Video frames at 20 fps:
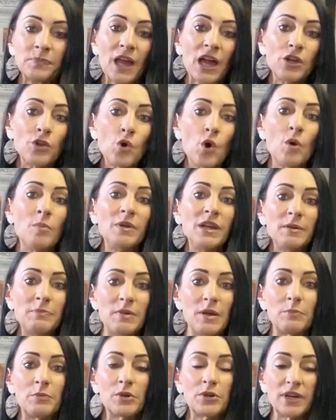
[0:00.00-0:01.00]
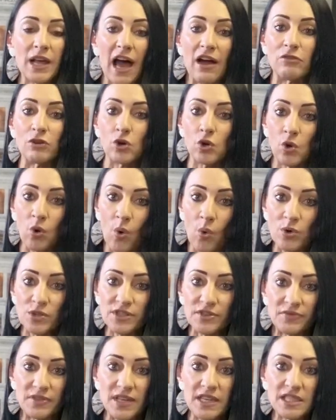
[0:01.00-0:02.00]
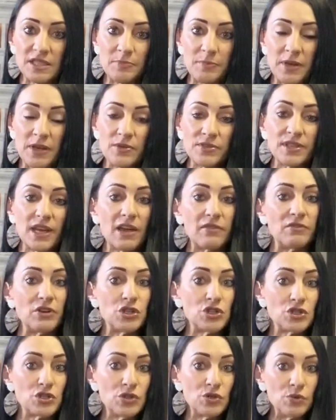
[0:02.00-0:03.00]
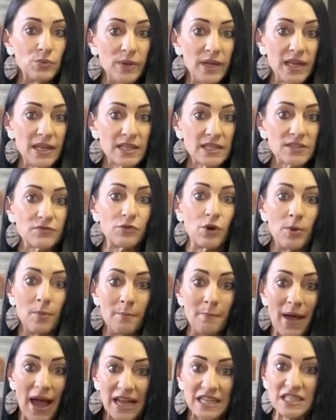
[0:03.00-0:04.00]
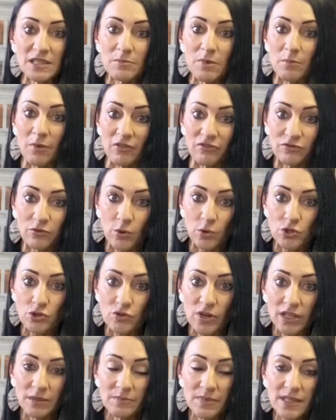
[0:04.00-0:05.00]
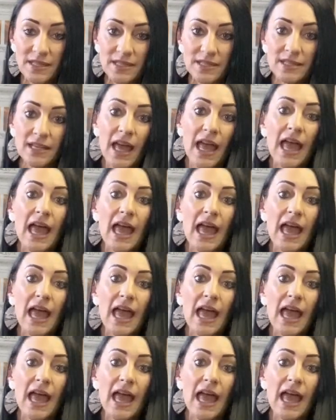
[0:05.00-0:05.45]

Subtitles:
And normally people could have a course of these peels every 2 weeks for a maximum of 4 treatments.